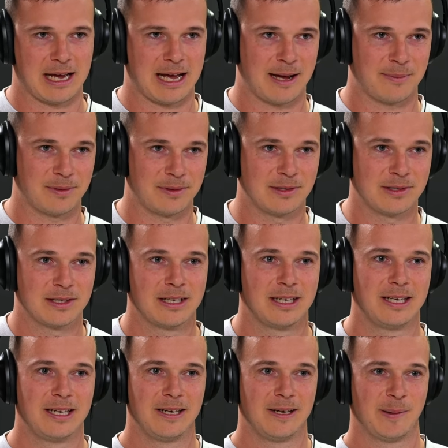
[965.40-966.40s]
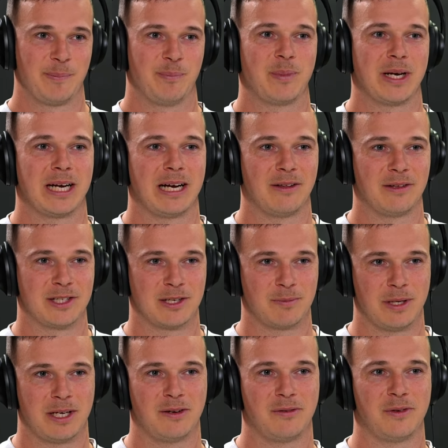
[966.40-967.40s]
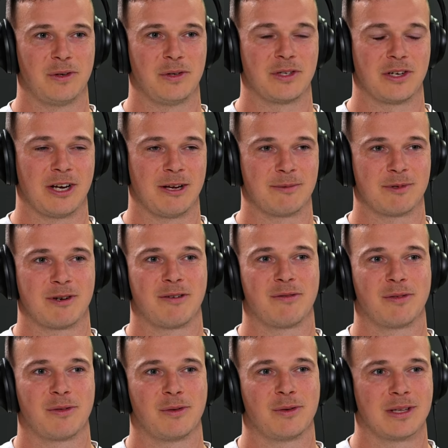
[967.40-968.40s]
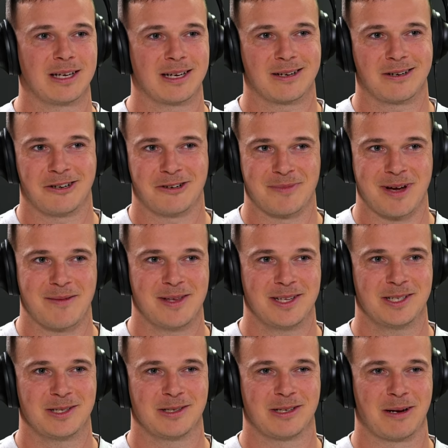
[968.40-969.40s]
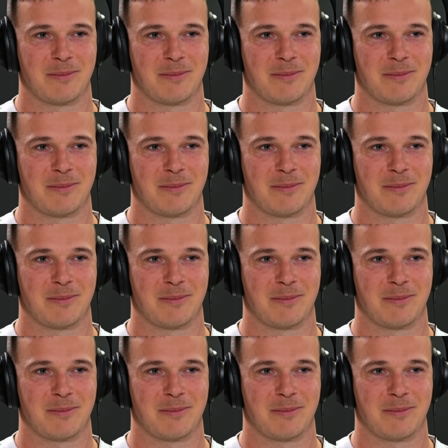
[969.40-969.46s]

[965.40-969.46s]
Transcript: happens. Uh-huh. But uh, there's been a few times where I've thought like, oh, maybe this will